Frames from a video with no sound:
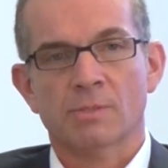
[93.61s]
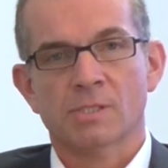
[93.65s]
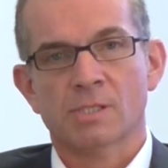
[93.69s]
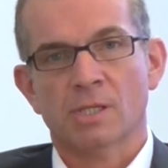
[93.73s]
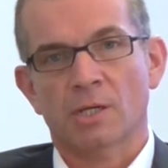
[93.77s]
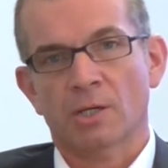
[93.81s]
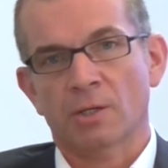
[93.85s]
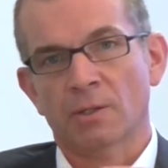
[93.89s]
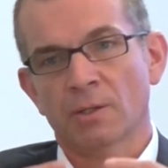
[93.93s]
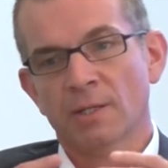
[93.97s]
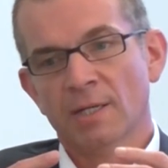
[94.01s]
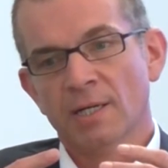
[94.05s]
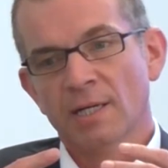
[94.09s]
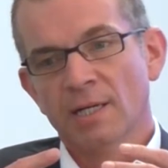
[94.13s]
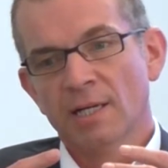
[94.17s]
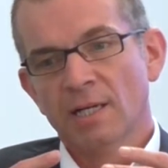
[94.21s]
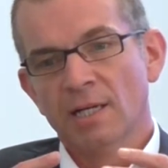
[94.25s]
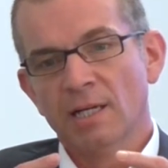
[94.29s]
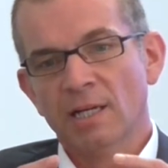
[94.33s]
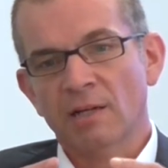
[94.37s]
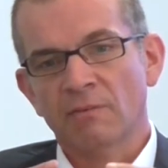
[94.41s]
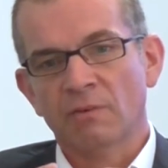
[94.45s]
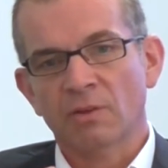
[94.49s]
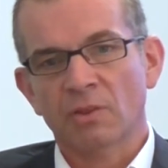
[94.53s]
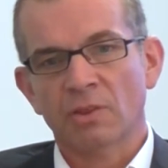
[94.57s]
So
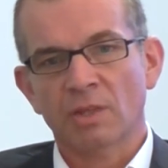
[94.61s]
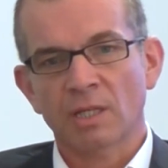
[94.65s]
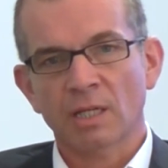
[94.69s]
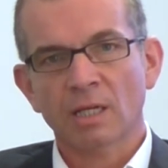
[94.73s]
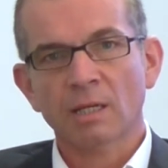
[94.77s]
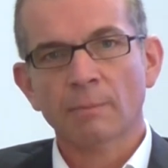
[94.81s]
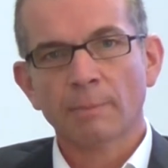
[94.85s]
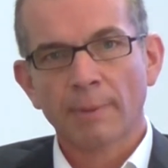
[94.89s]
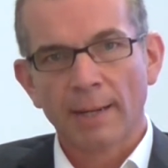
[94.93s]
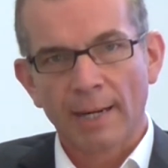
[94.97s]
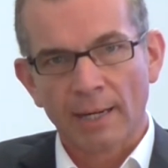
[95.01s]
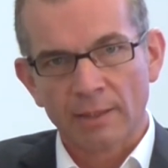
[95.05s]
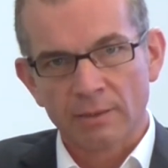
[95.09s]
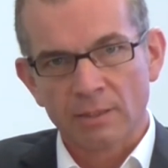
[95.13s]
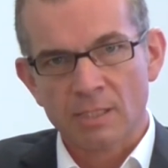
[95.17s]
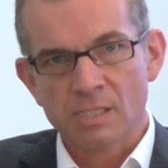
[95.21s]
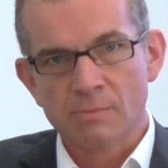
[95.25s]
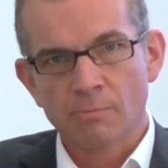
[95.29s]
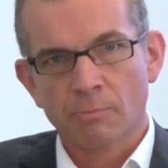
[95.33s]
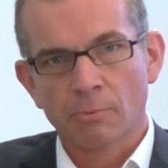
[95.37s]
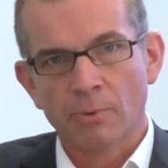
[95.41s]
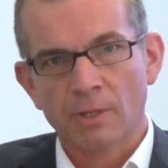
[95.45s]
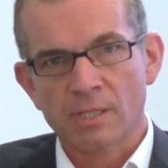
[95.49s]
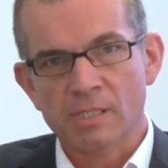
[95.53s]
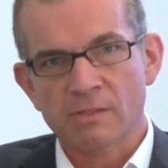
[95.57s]
if you think about this
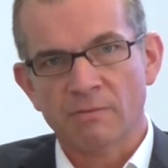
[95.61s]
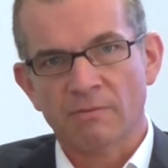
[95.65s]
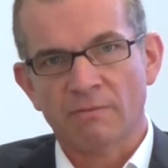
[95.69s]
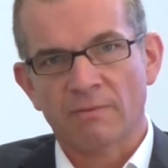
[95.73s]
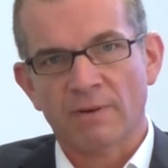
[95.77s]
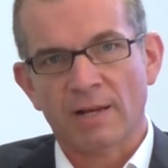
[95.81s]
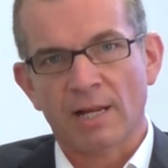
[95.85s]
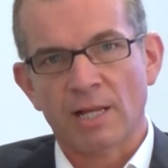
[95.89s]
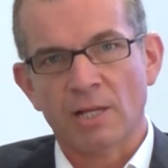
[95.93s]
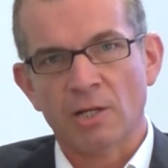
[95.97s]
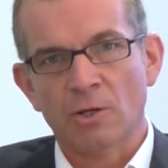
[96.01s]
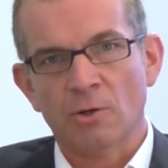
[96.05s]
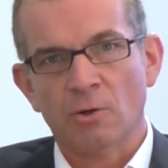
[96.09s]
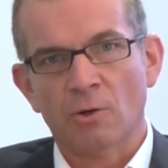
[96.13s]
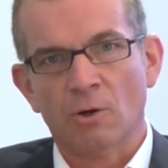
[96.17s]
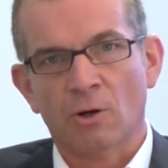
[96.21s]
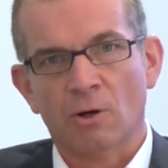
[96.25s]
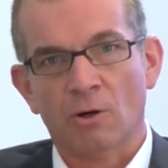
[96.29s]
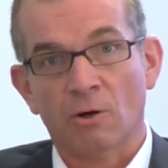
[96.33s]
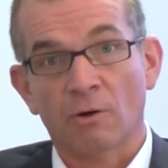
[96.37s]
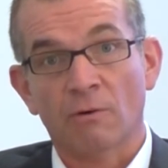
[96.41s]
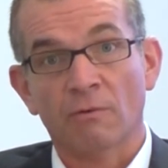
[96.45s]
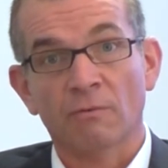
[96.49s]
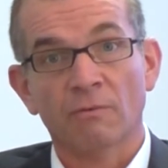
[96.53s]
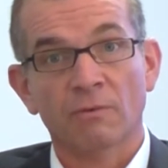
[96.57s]
present value
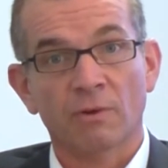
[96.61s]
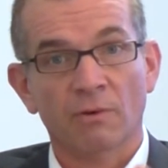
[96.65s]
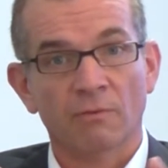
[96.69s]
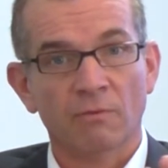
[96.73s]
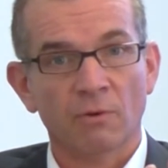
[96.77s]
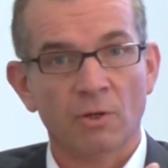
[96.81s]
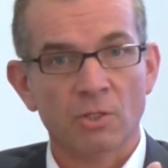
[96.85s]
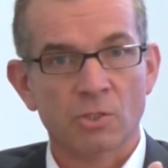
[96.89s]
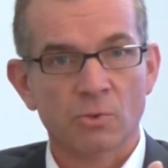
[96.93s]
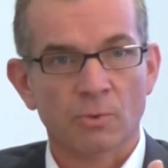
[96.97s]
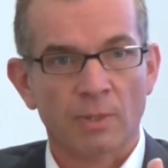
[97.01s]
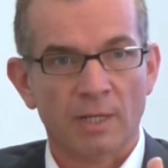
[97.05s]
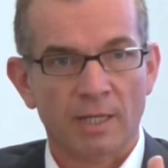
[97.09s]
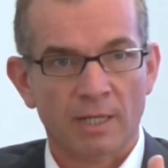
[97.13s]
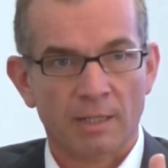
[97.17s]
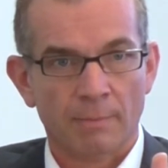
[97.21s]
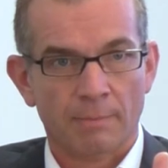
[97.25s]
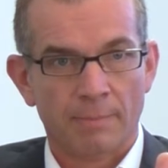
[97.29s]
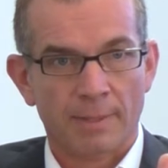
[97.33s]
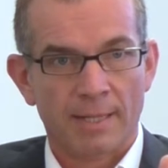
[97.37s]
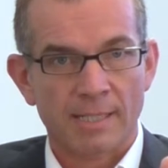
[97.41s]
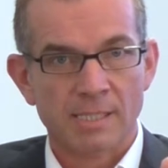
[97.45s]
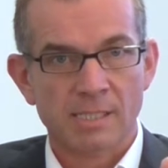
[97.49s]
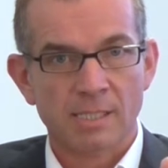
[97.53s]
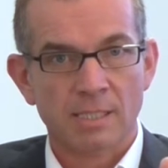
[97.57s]
of your future earning
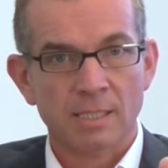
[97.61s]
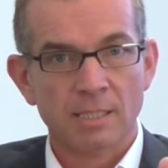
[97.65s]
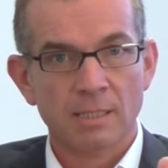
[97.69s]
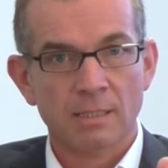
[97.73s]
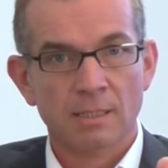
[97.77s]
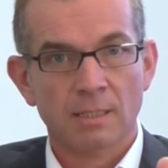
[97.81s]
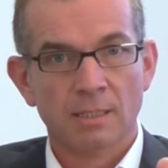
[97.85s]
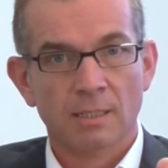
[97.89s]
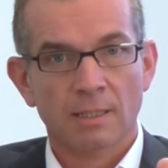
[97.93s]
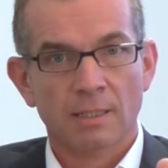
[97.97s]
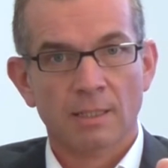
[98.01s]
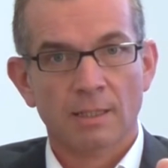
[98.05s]
capacity,